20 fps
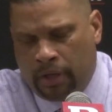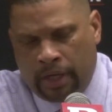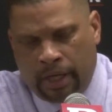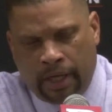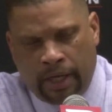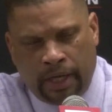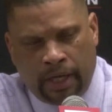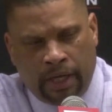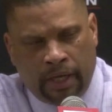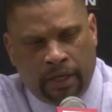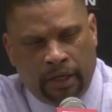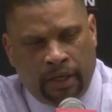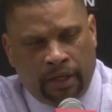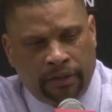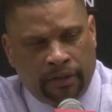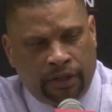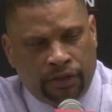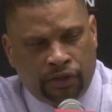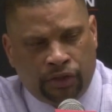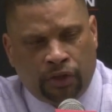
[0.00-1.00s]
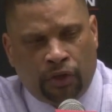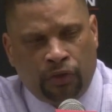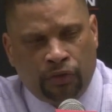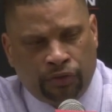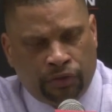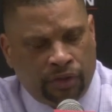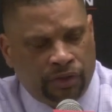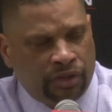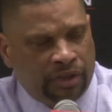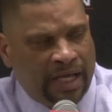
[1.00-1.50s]
and it
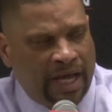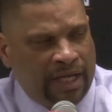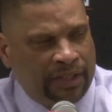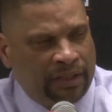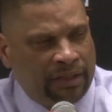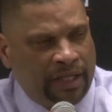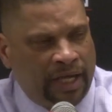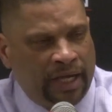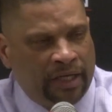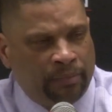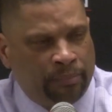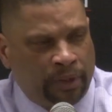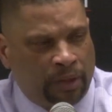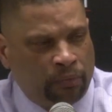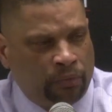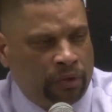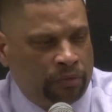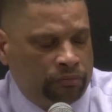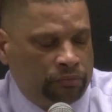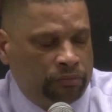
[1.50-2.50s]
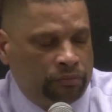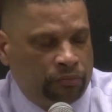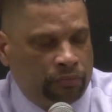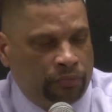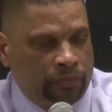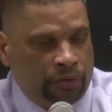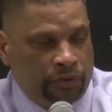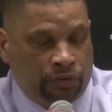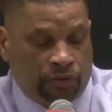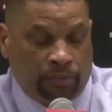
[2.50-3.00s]
shows good sign tonight. But
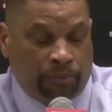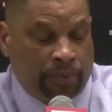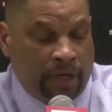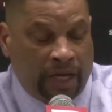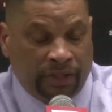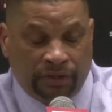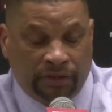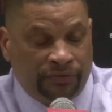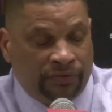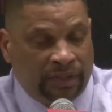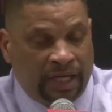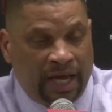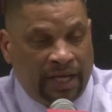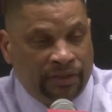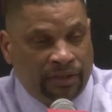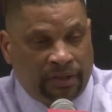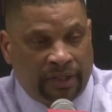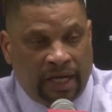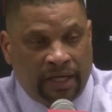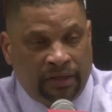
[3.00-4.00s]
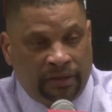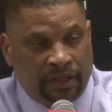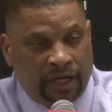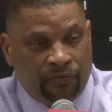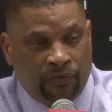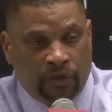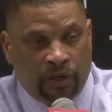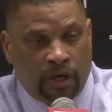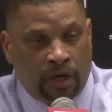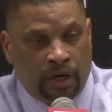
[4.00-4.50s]
there's some positive signs tonight in
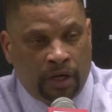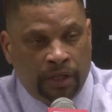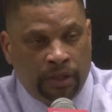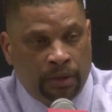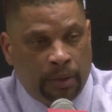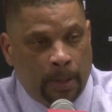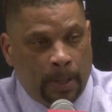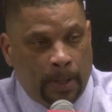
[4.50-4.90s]
that regard.